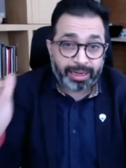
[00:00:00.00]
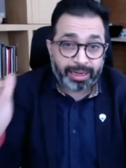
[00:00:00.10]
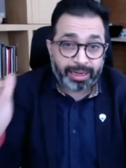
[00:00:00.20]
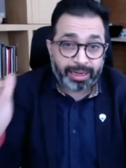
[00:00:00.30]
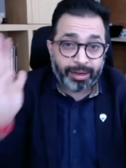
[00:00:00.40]

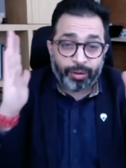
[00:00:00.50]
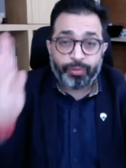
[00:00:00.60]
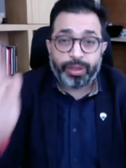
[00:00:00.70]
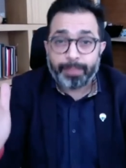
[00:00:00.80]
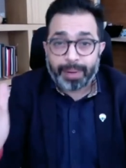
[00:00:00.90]
we are
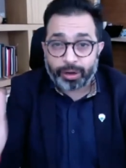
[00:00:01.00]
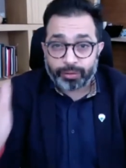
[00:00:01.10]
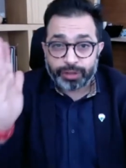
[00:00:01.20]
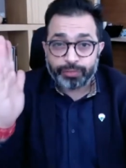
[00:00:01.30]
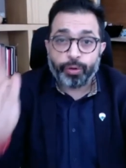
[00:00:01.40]
part of these
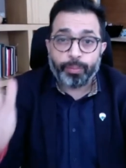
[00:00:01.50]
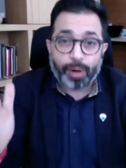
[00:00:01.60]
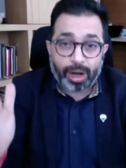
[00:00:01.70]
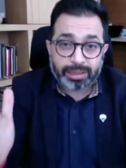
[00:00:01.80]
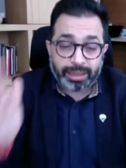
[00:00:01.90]
four
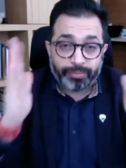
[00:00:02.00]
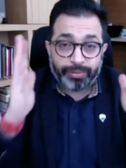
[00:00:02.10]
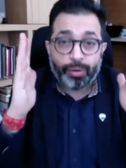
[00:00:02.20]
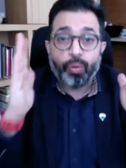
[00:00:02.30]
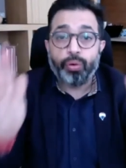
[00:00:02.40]
blocks and
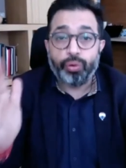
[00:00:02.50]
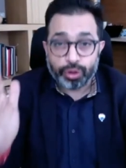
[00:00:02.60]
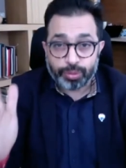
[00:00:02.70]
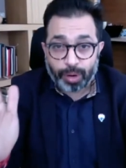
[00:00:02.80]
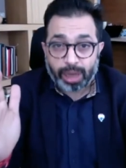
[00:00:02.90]
we own
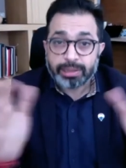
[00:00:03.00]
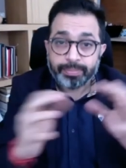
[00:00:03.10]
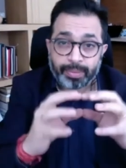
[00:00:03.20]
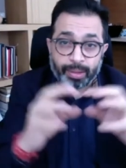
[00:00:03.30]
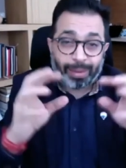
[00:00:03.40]
those blocks.
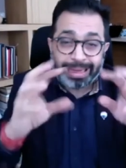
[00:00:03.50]
While they